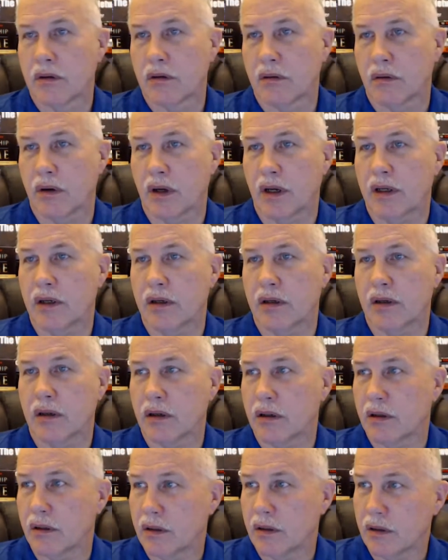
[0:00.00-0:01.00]
All right.
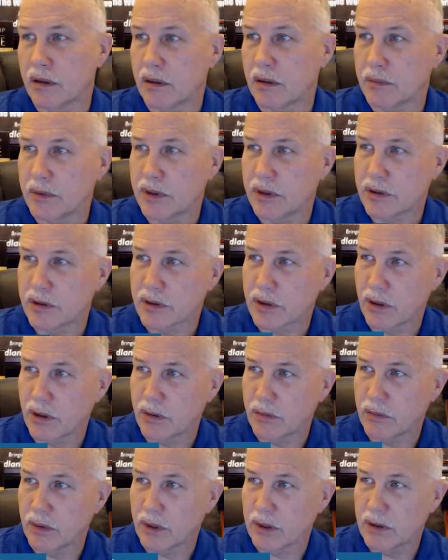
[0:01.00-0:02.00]
Let me just
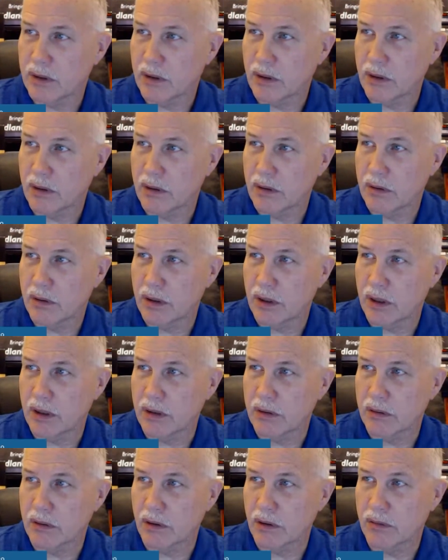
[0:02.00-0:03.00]
go right there
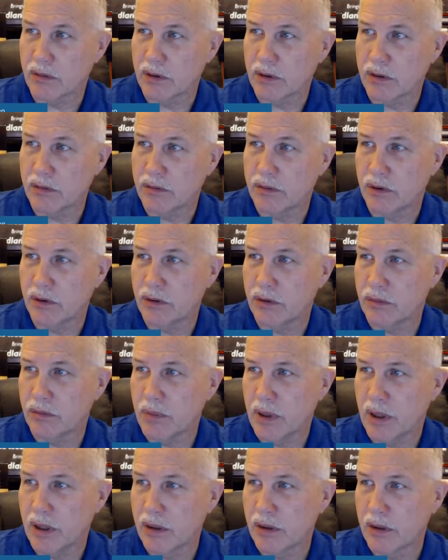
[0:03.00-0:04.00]
and go to
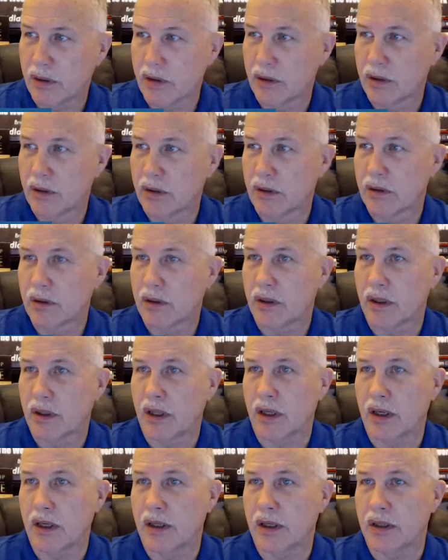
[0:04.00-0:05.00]
YouTube.
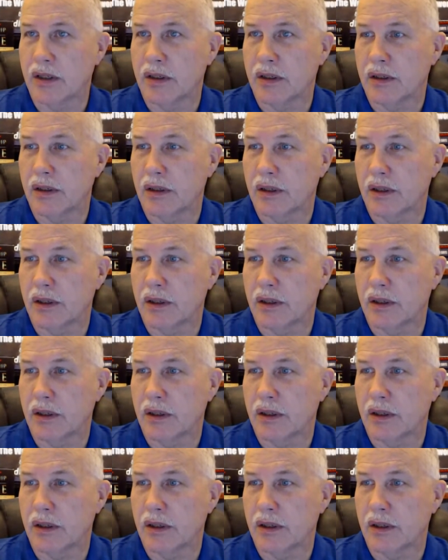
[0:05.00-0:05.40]
And